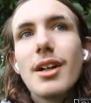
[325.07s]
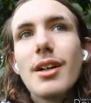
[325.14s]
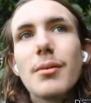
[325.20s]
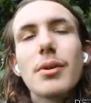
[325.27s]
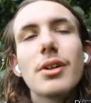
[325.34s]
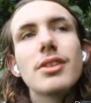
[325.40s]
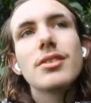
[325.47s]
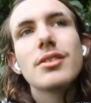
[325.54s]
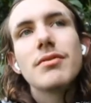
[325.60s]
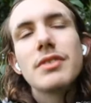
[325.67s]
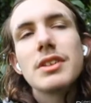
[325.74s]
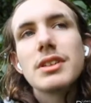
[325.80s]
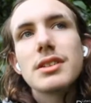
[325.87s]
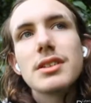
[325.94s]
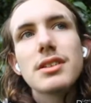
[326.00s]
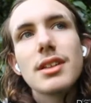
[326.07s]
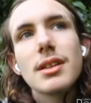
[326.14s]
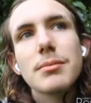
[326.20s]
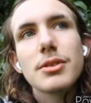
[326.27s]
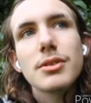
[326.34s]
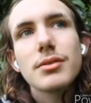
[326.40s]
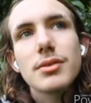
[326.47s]
what university I'm
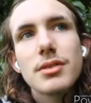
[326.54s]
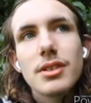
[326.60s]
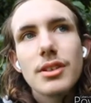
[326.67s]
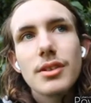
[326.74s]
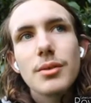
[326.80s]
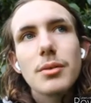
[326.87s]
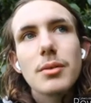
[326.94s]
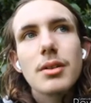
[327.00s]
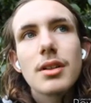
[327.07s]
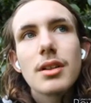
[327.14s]
going to.